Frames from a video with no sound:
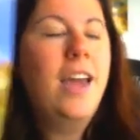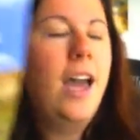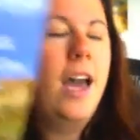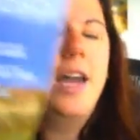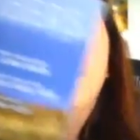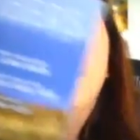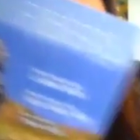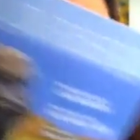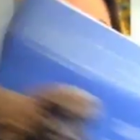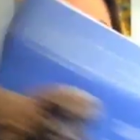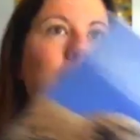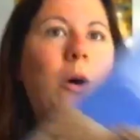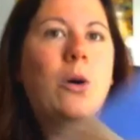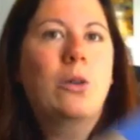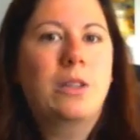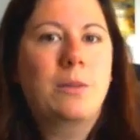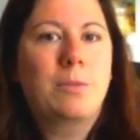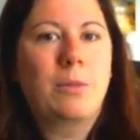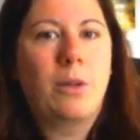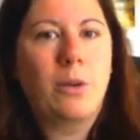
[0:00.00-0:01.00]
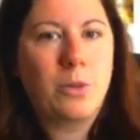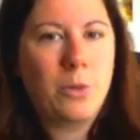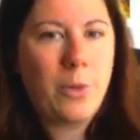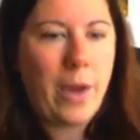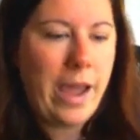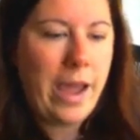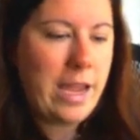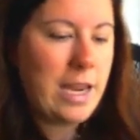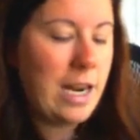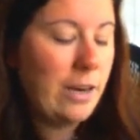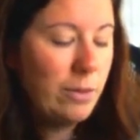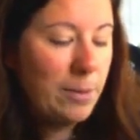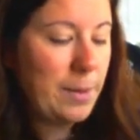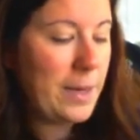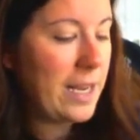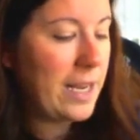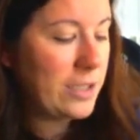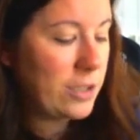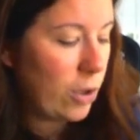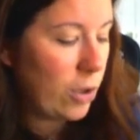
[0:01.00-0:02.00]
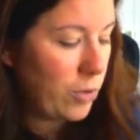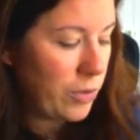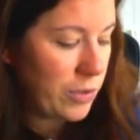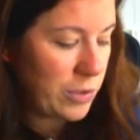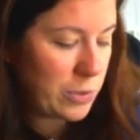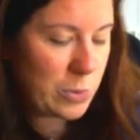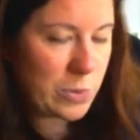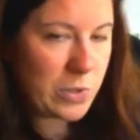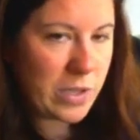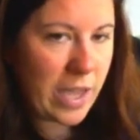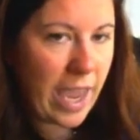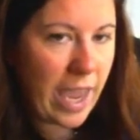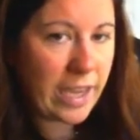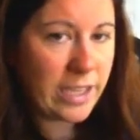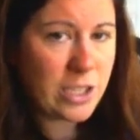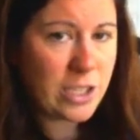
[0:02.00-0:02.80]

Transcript: And I was totally blown away. And everybody I told this was like,